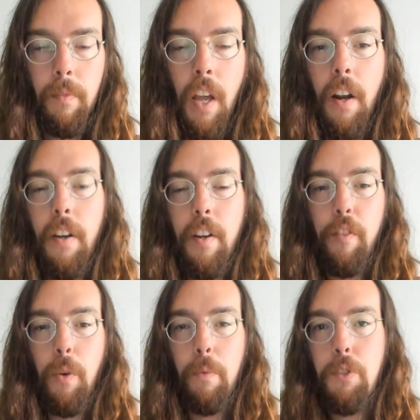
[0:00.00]
Alright
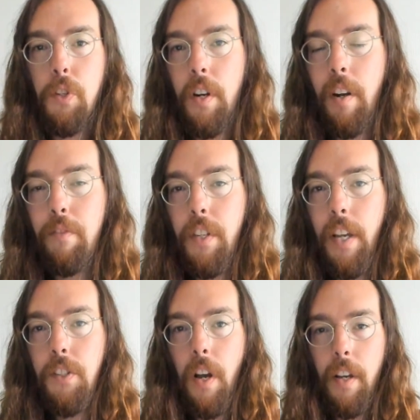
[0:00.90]
everyone, we start off
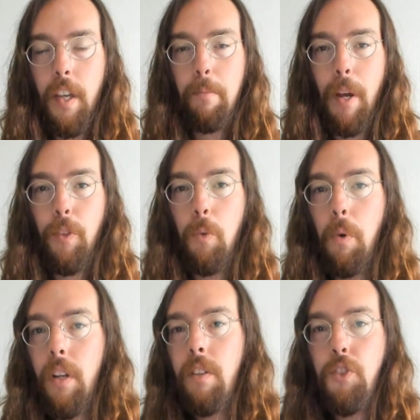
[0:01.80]
today talking about the
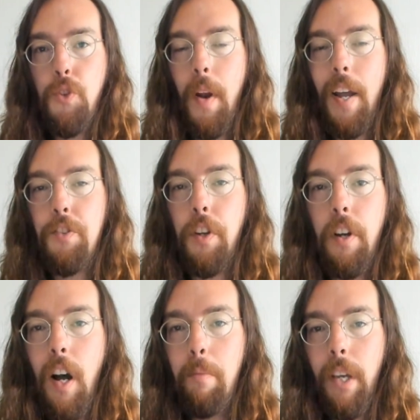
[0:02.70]
one
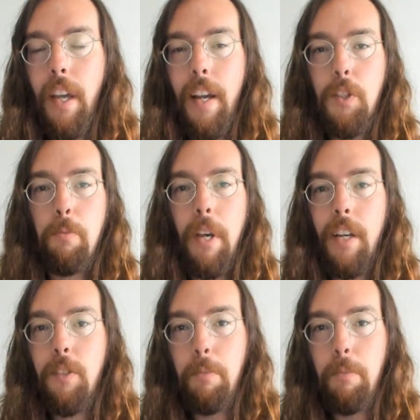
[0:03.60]
tragicomic aspect,